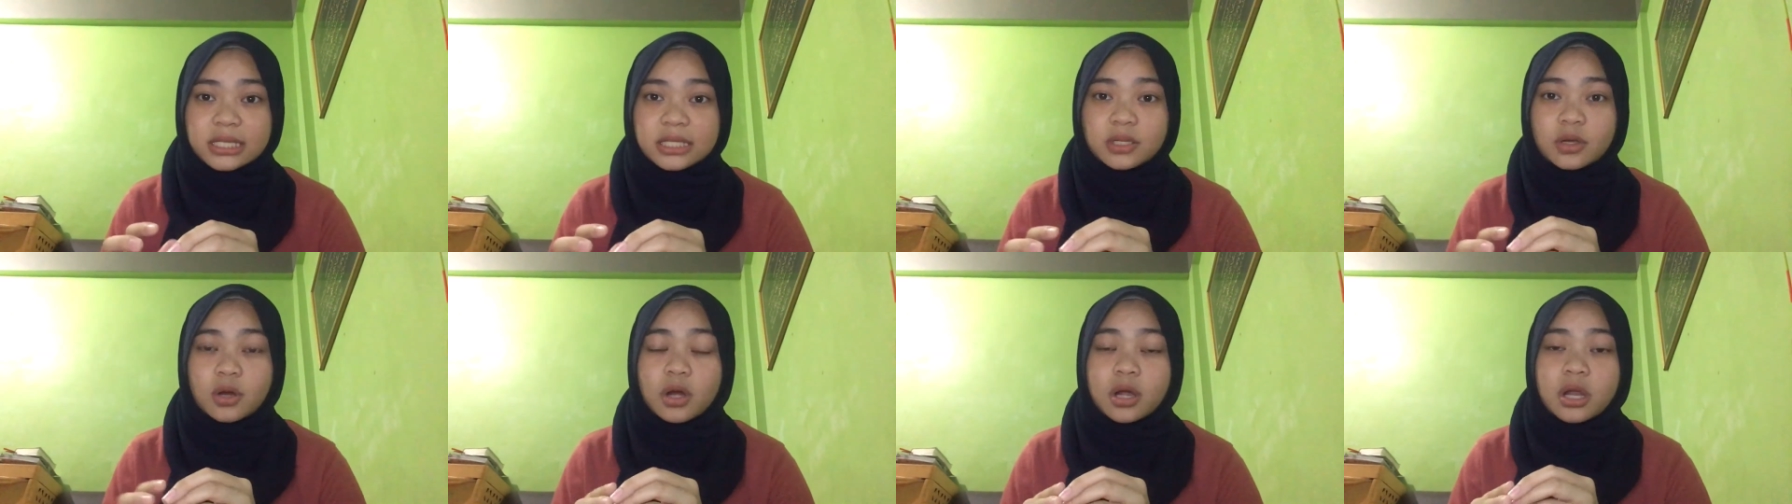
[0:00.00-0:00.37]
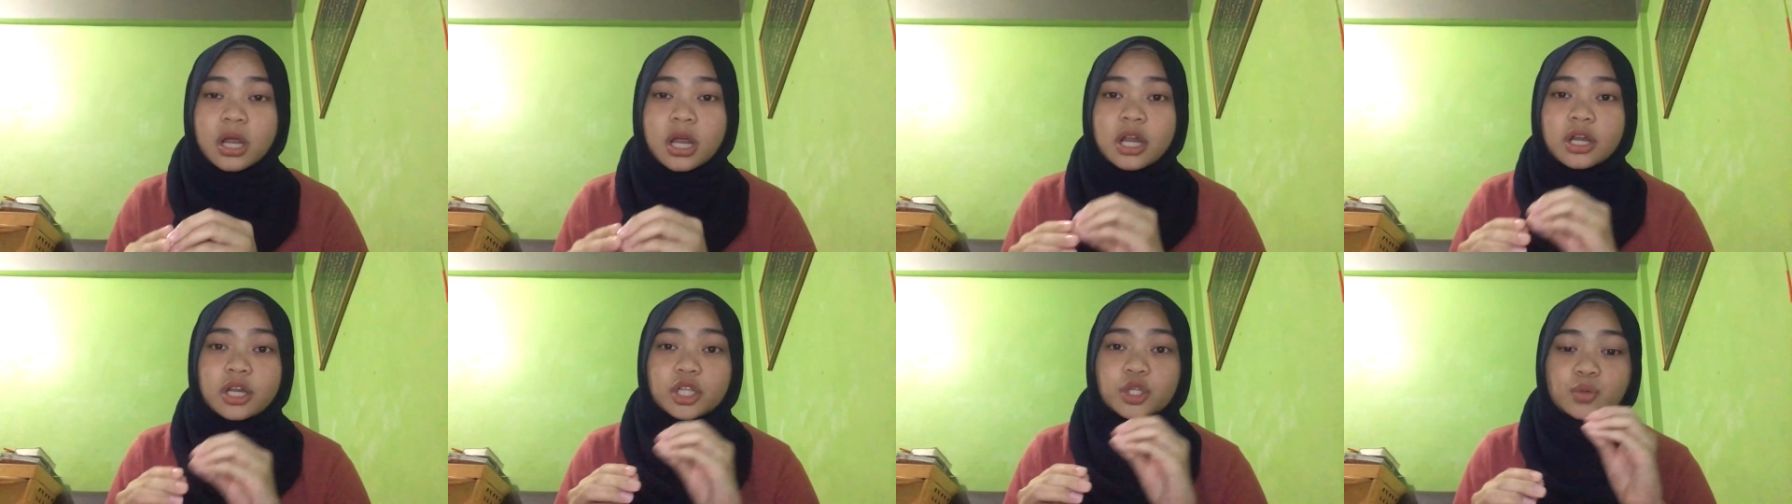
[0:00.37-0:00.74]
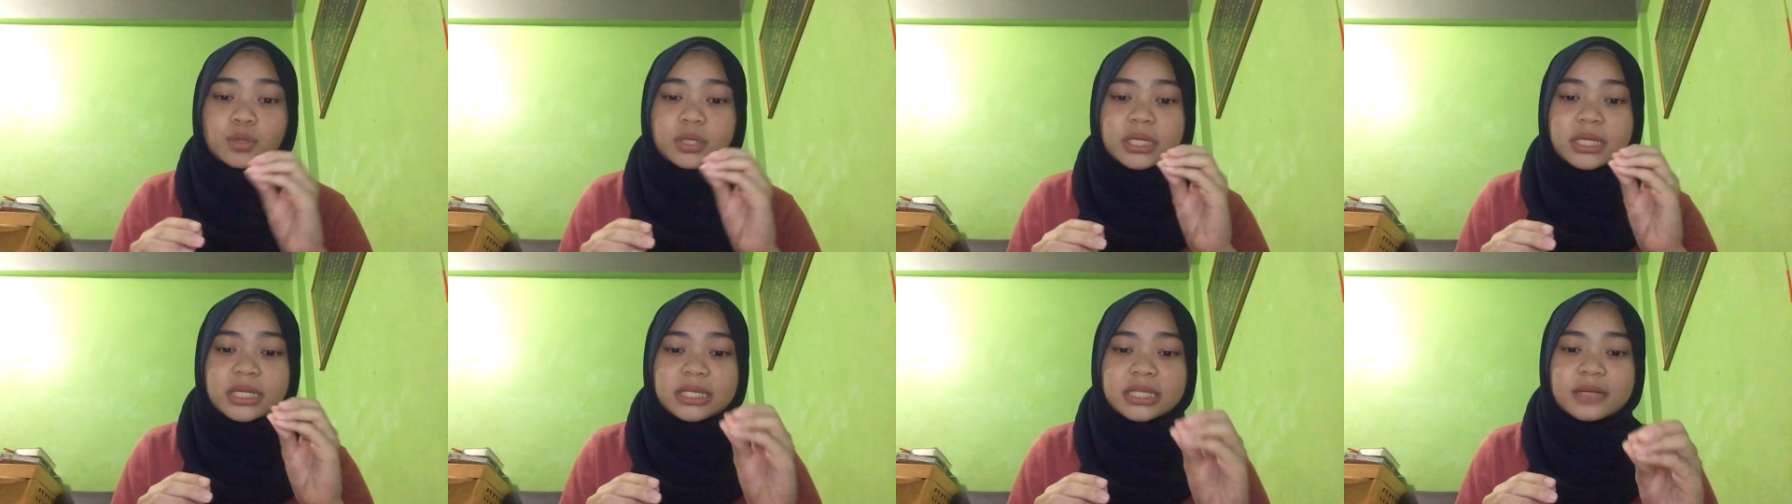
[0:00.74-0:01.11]
So
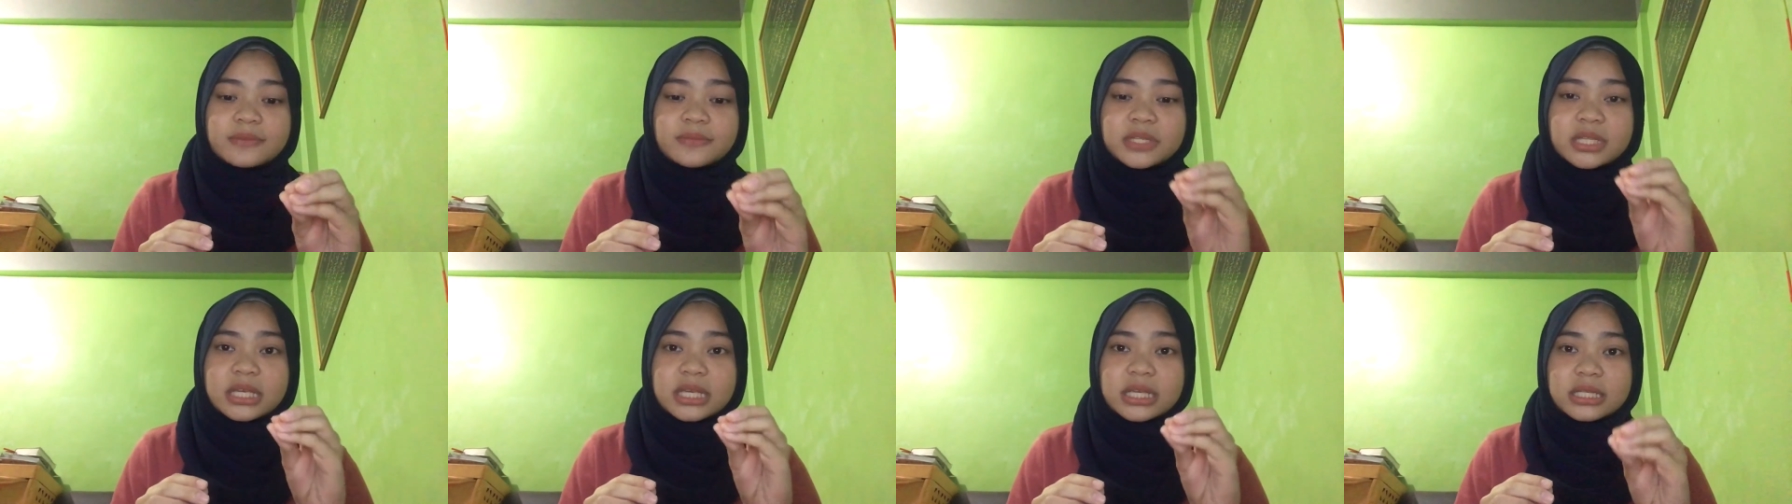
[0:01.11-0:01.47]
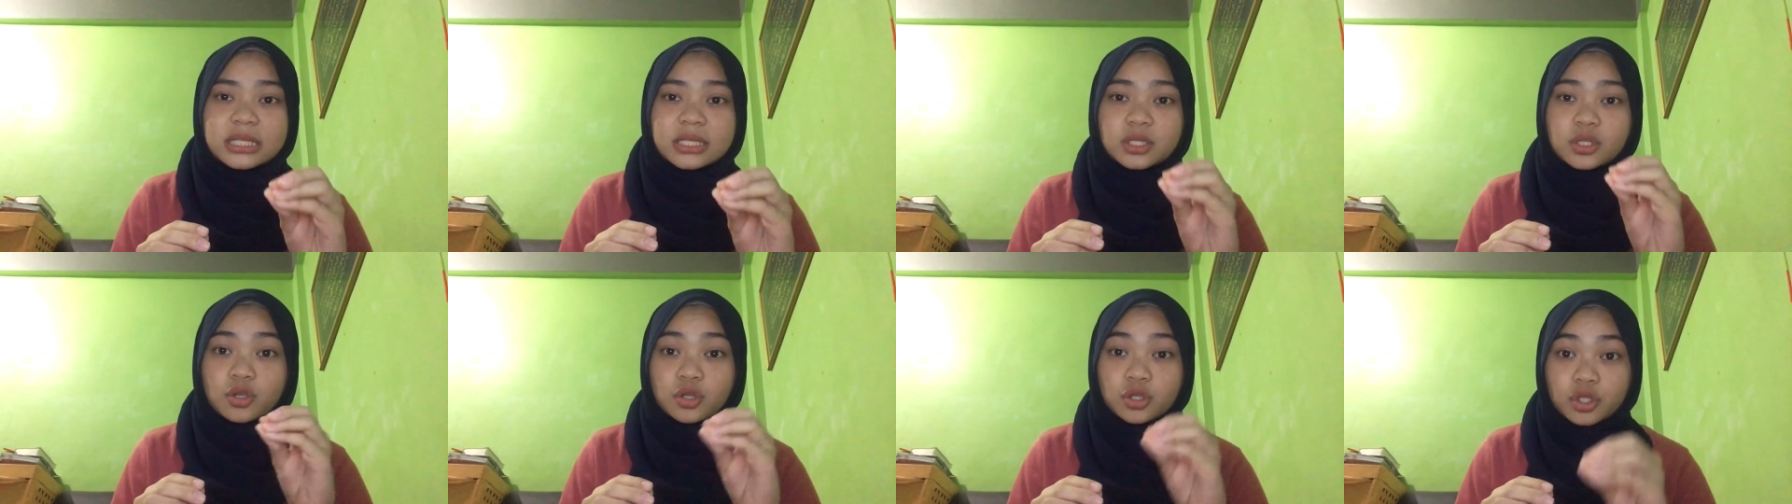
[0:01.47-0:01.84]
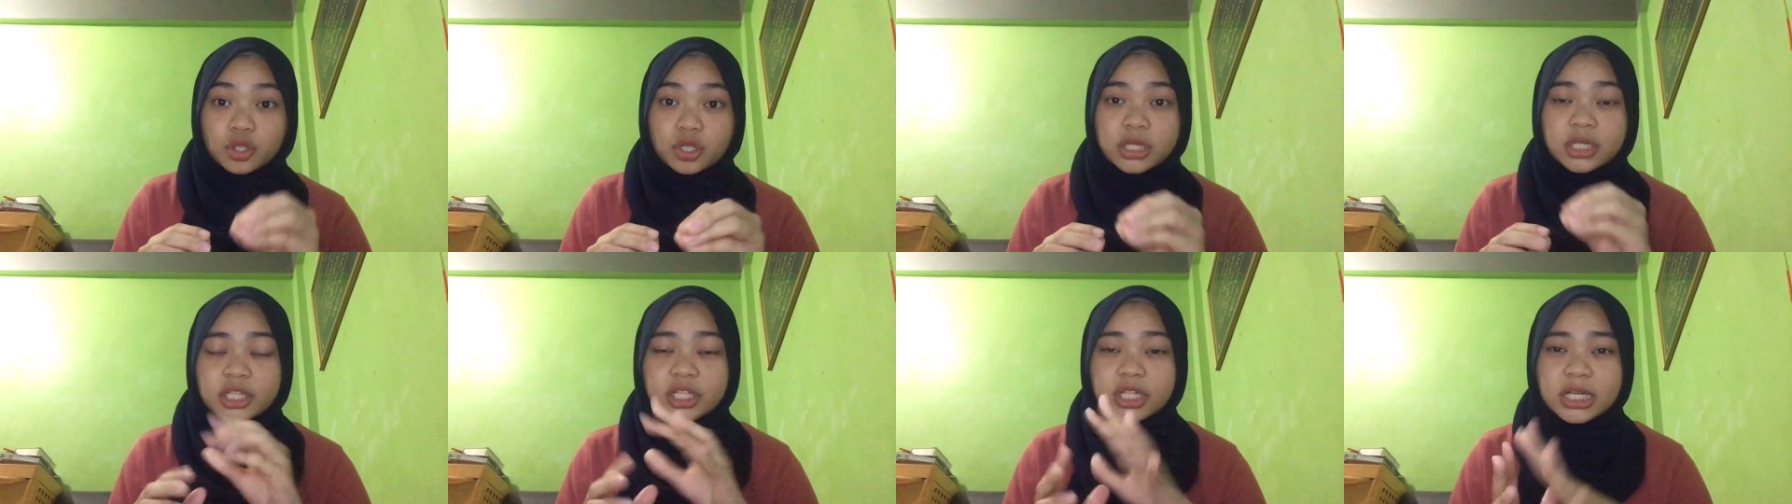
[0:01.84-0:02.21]
ritualism is the
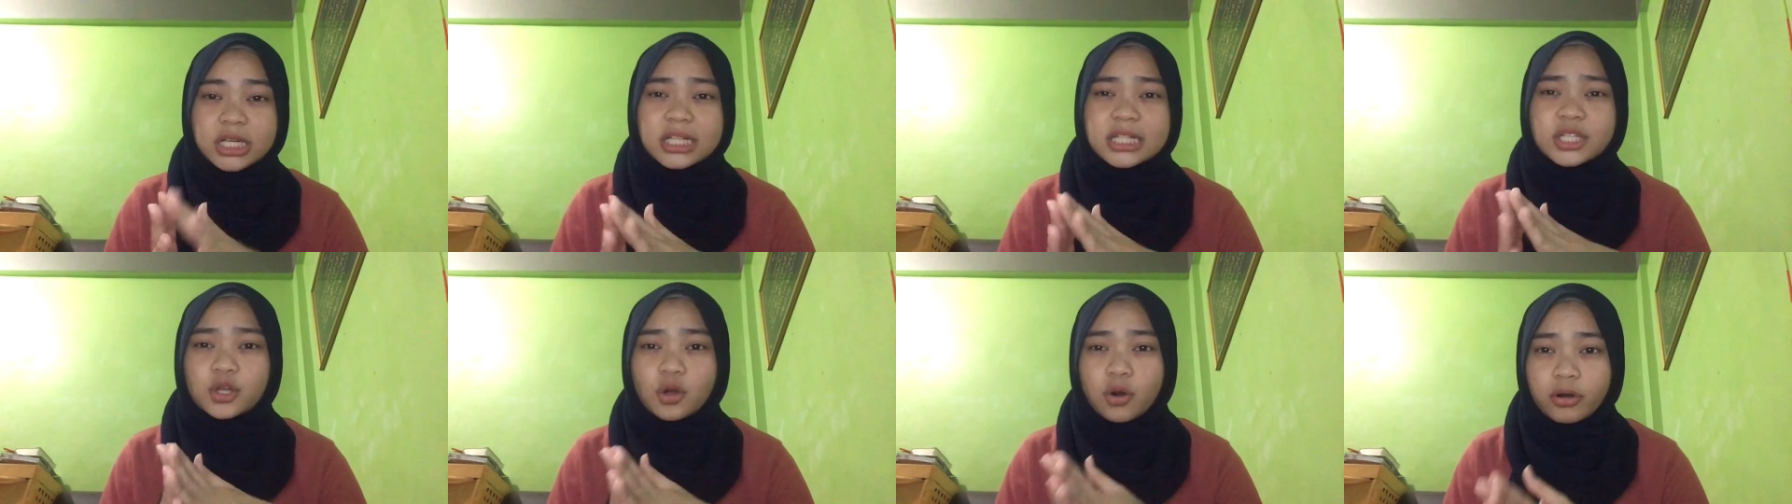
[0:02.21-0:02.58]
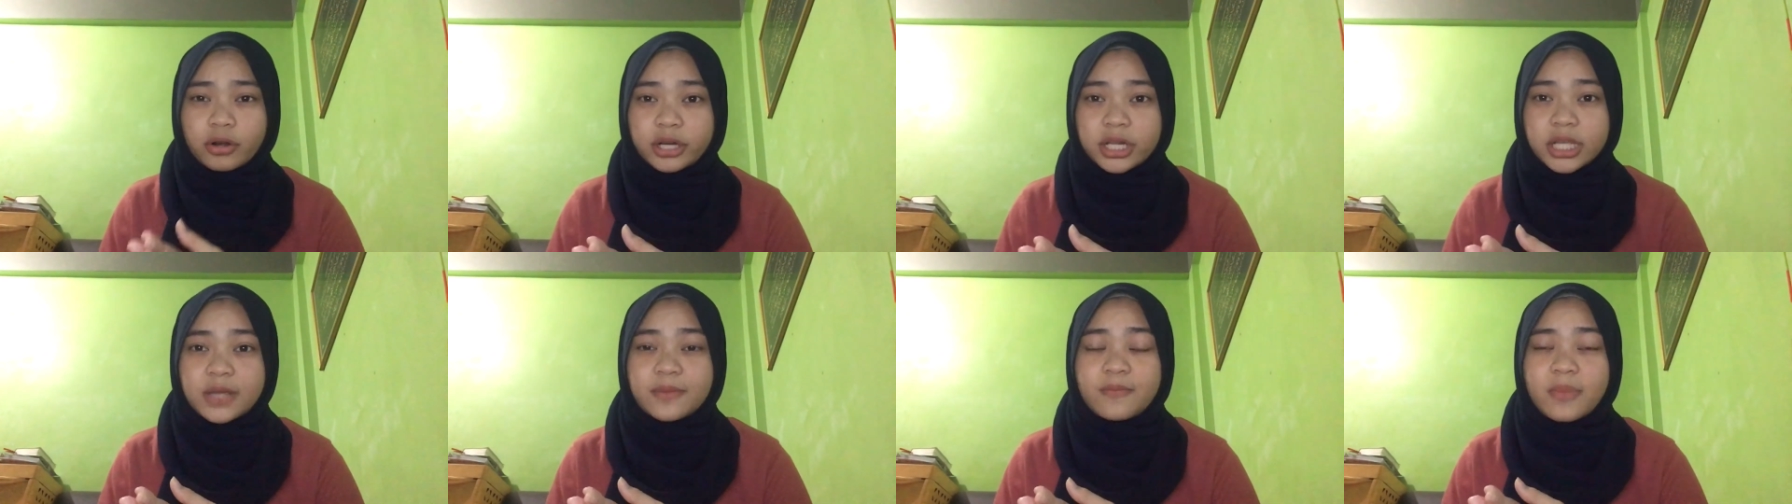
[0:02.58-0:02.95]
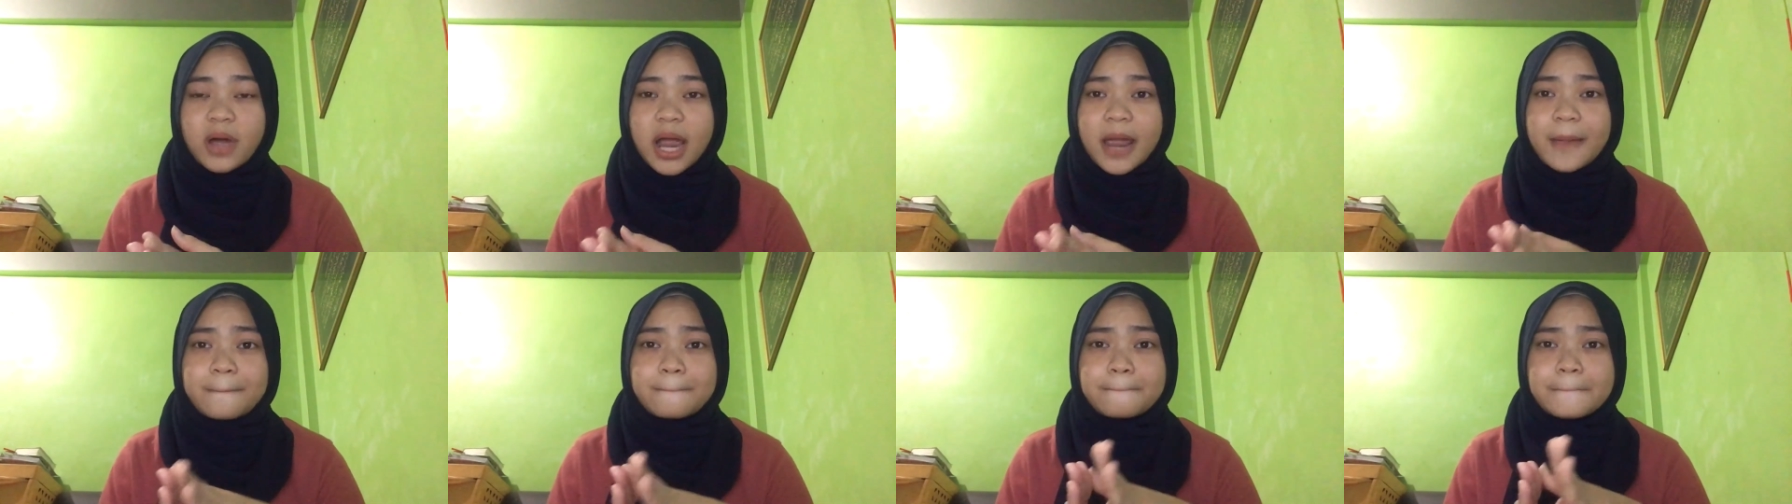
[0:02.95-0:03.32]
sociological theory
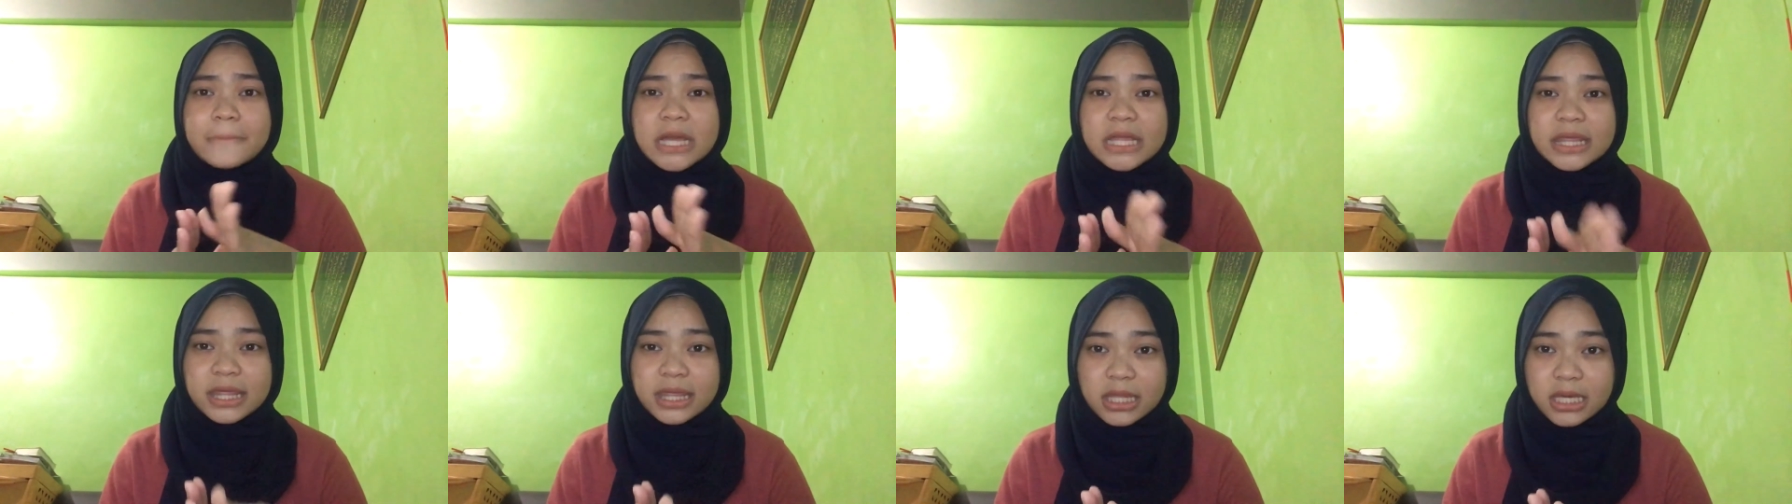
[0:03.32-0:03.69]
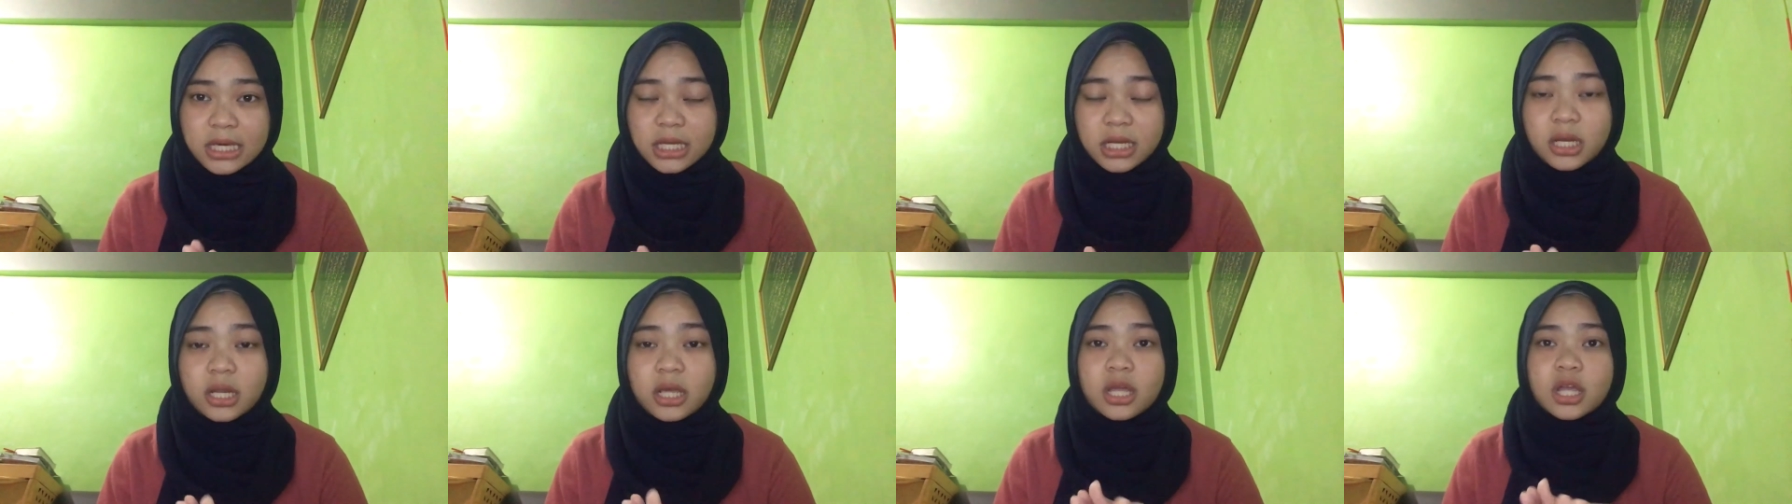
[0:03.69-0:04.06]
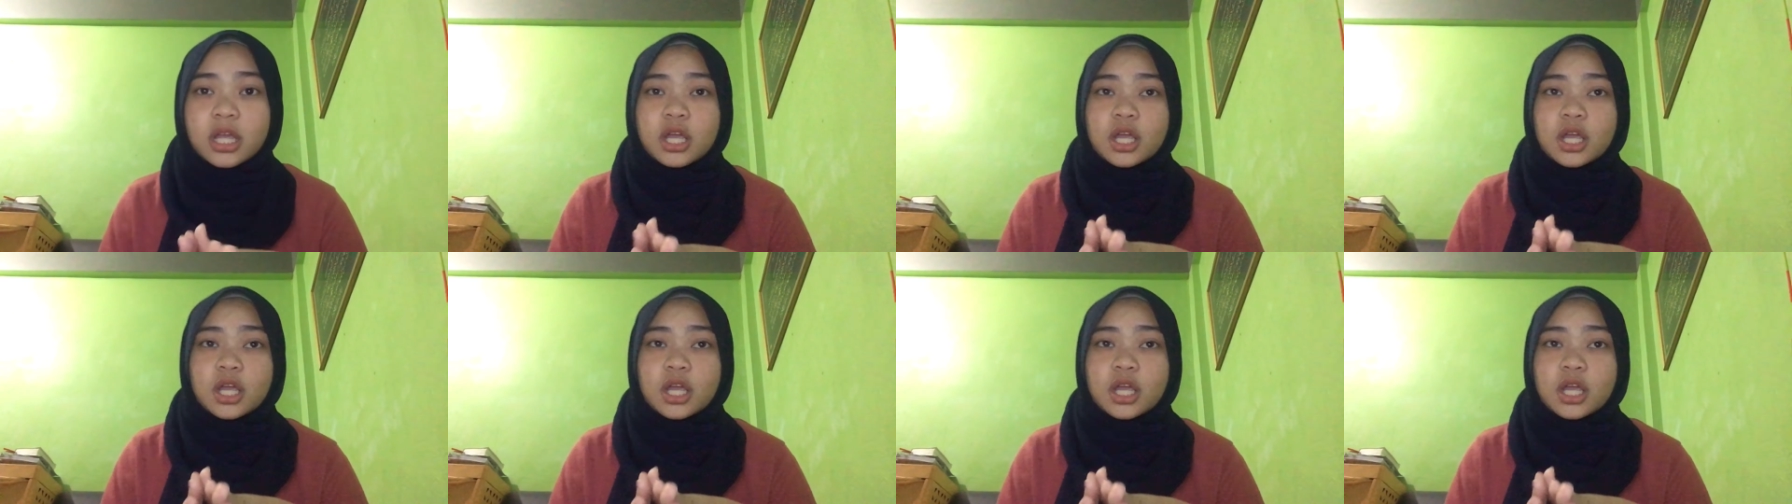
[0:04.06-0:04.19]
by Merton,